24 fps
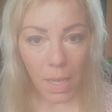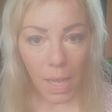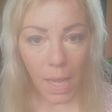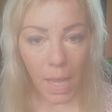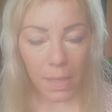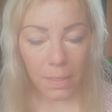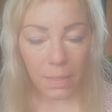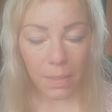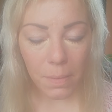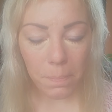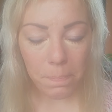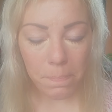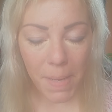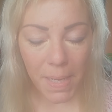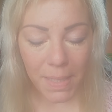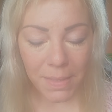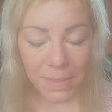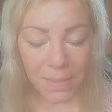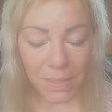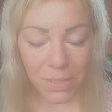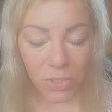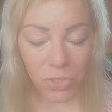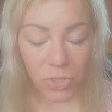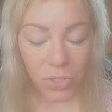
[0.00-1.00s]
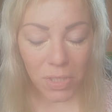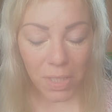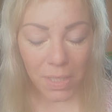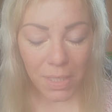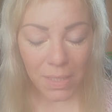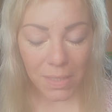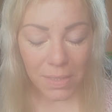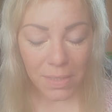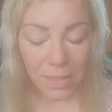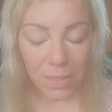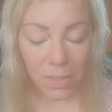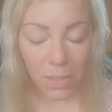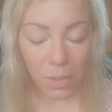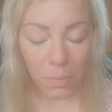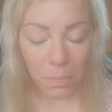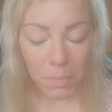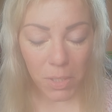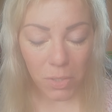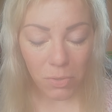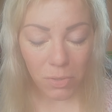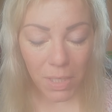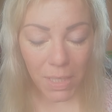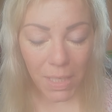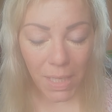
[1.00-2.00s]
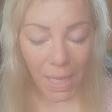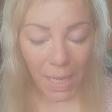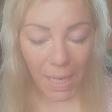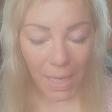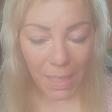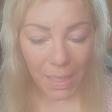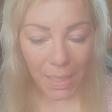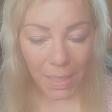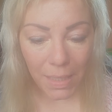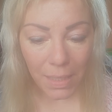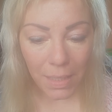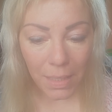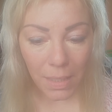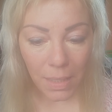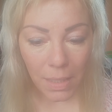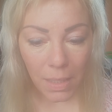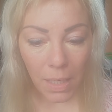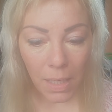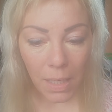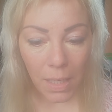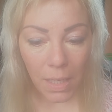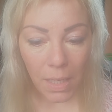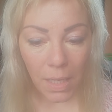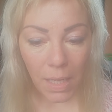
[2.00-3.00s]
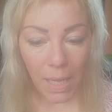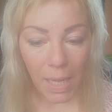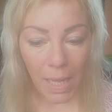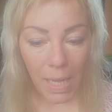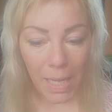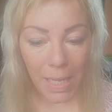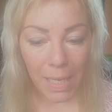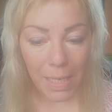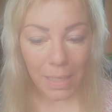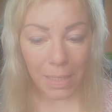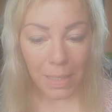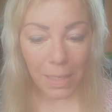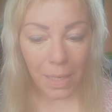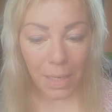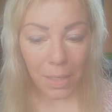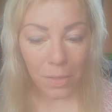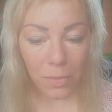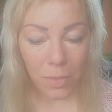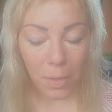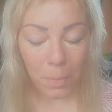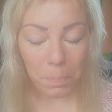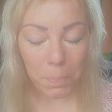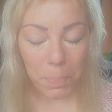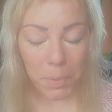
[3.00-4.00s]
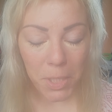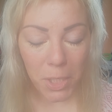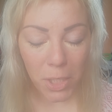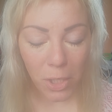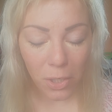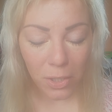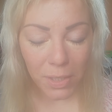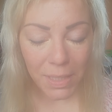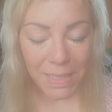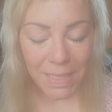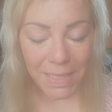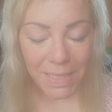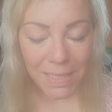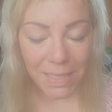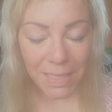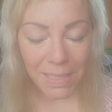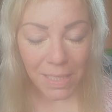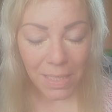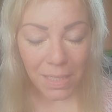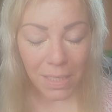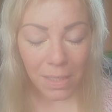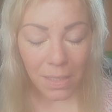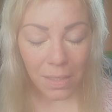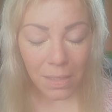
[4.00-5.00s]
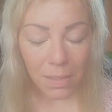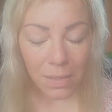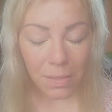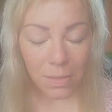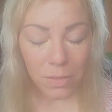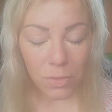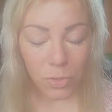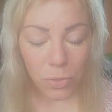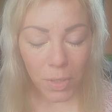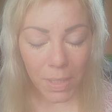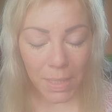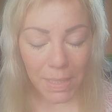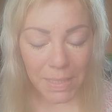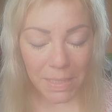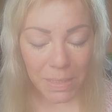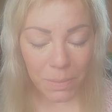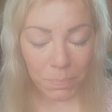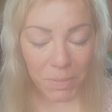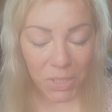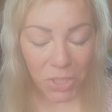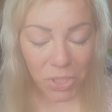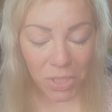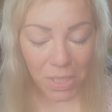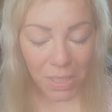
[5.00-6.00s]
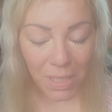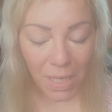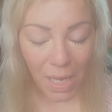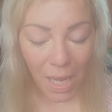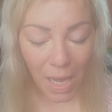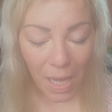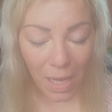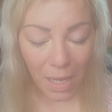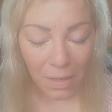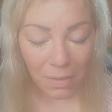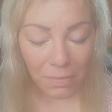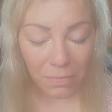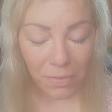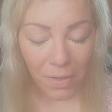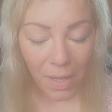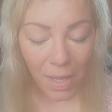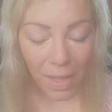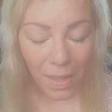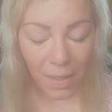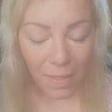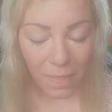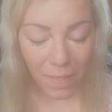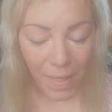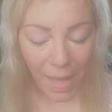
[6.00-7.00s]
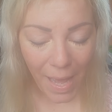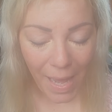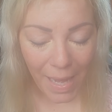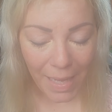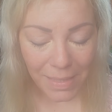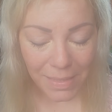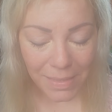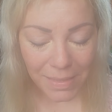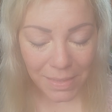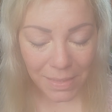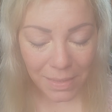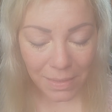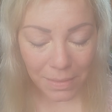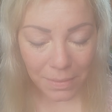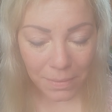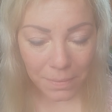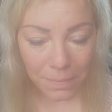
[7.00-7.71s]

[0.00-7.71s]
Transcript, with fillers: and the message that is communicated in the purest transmission of that.